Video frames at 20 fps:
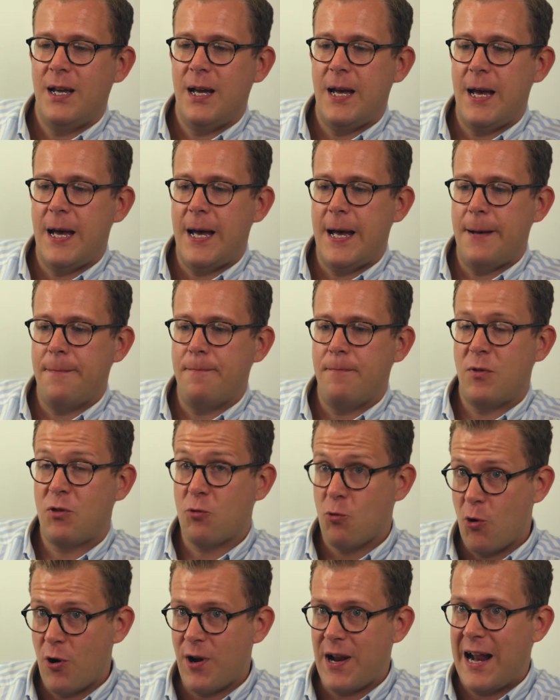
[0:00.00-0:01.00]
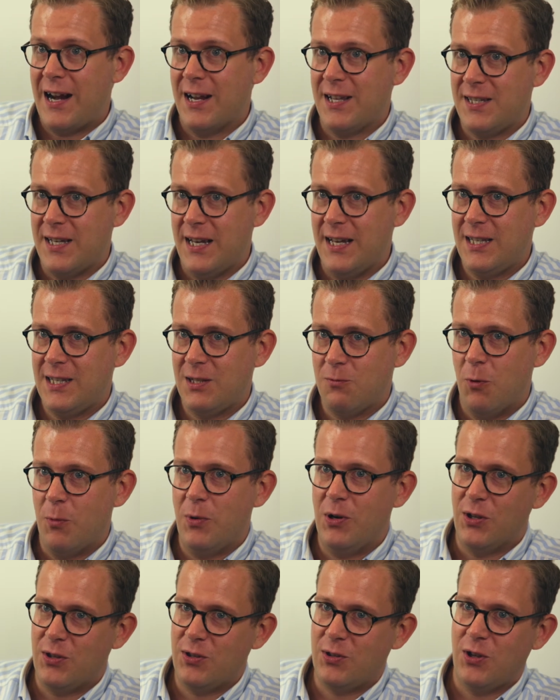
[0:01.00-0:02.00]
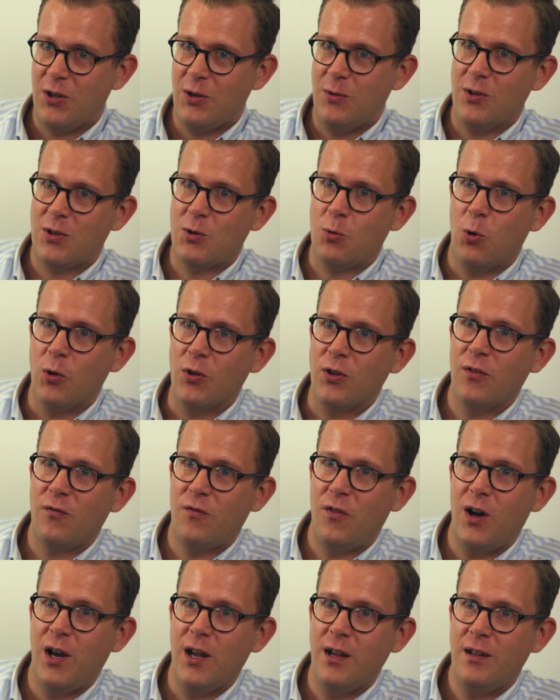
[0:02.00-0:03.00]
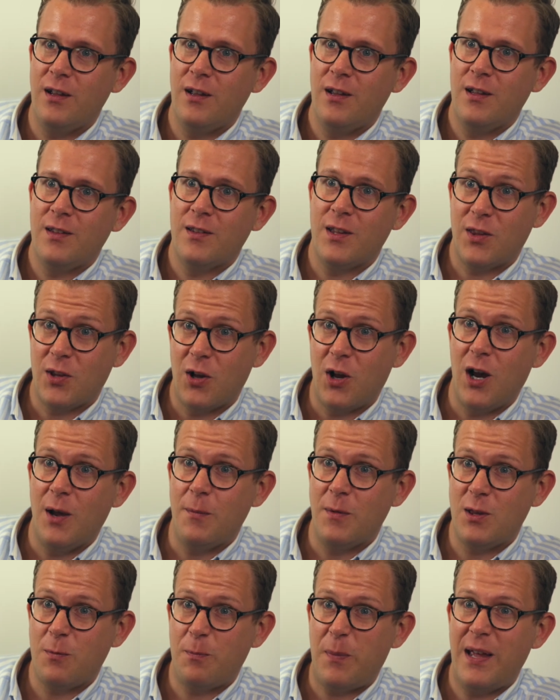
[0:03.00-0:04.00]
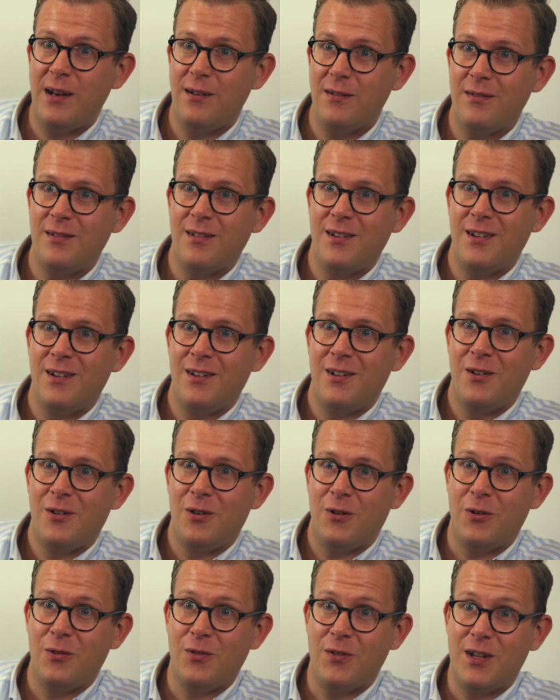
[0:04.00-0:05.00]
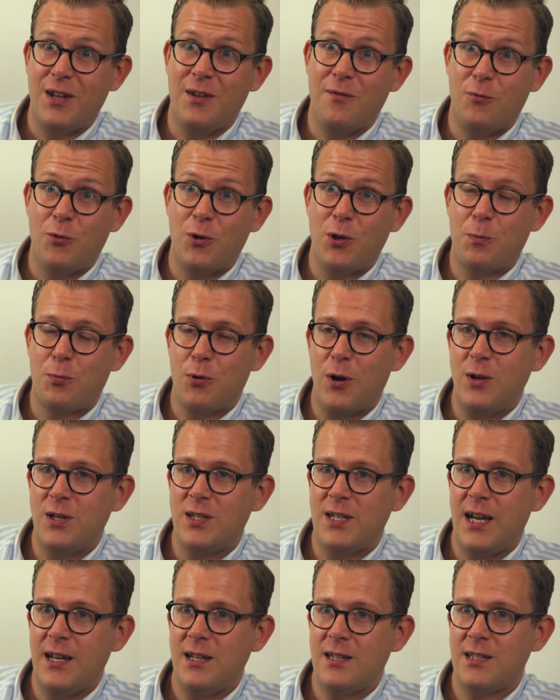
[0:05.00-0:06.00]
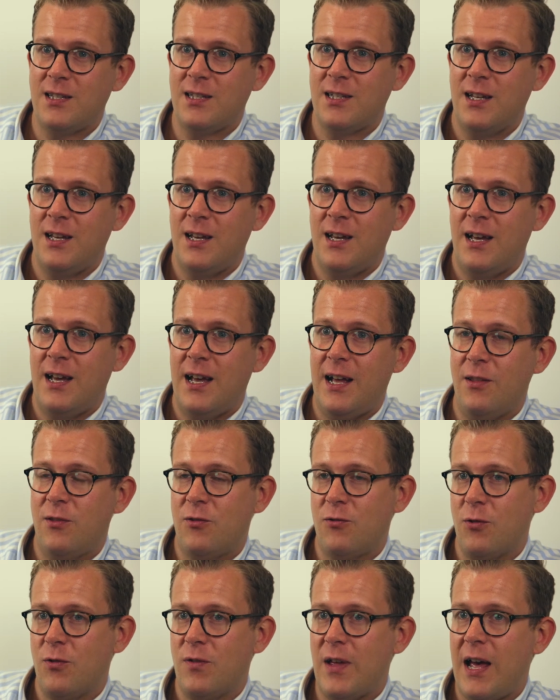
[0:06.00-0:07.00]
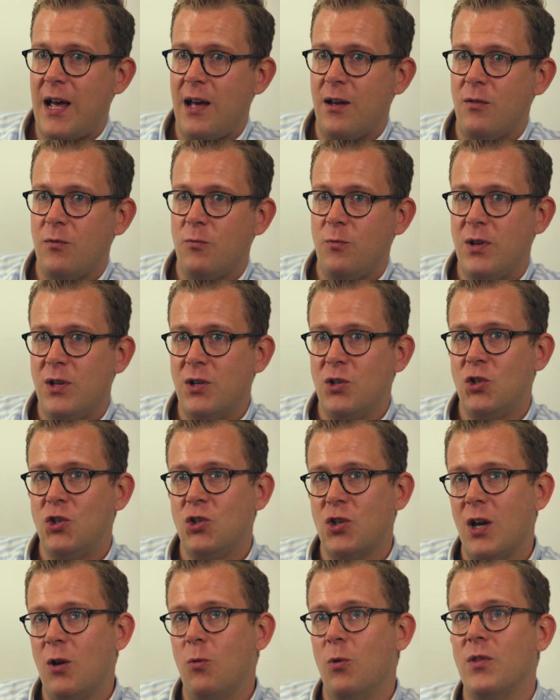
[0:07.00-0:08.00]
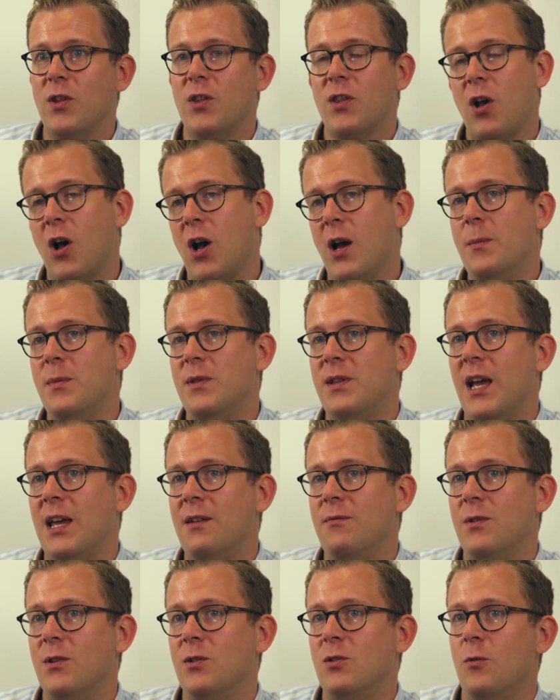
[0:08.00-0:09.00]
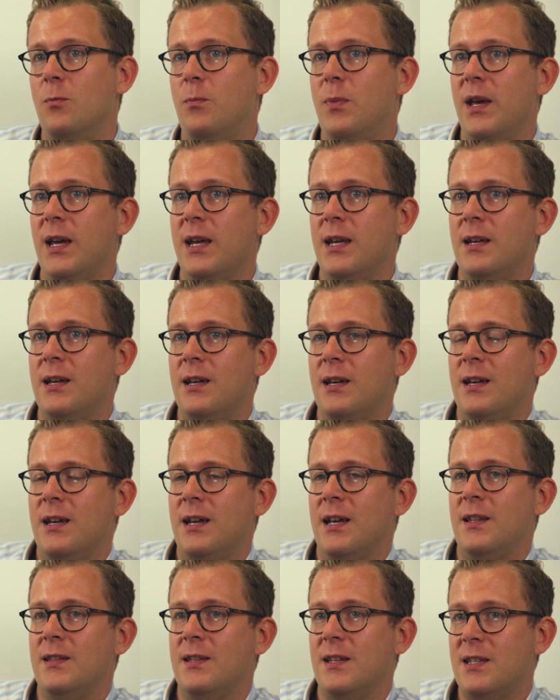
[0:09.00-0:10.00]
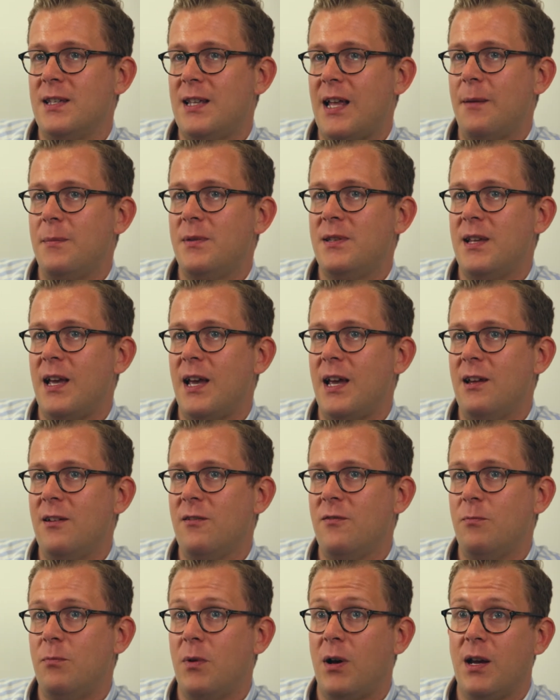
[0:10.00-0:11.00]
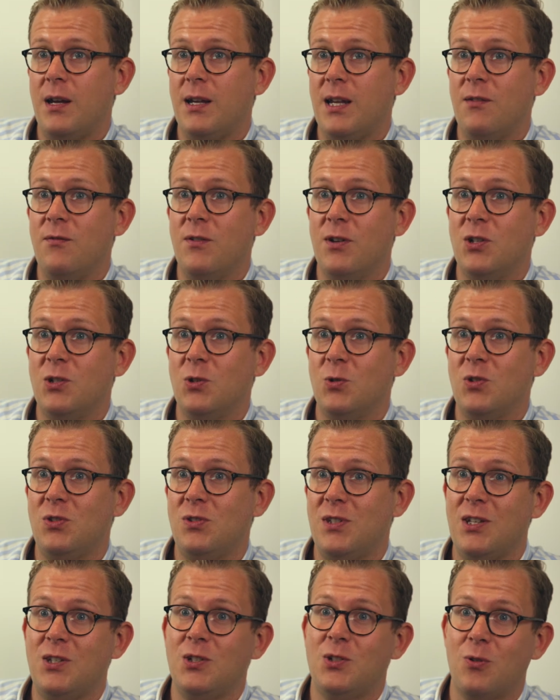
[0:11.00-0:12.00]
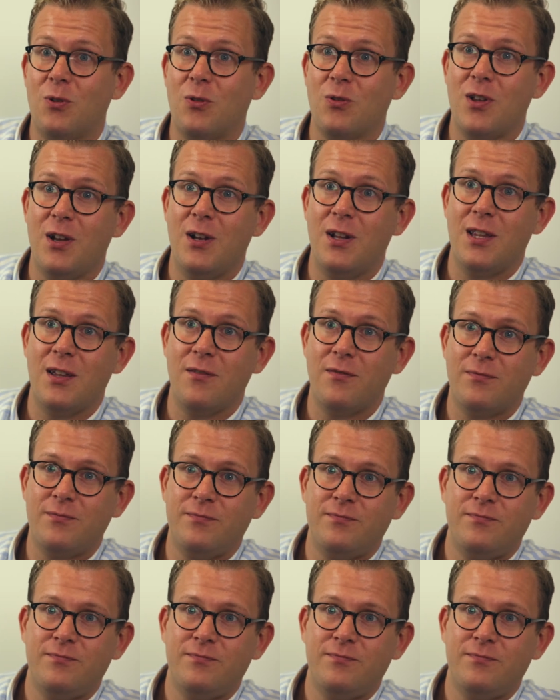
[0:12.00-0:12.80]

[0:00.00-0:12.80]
Through our analysis, what we look to do is quantify the time spent on the invoice process, and through that we can show what the time savings would be and the steps saved by giving a digital alternative.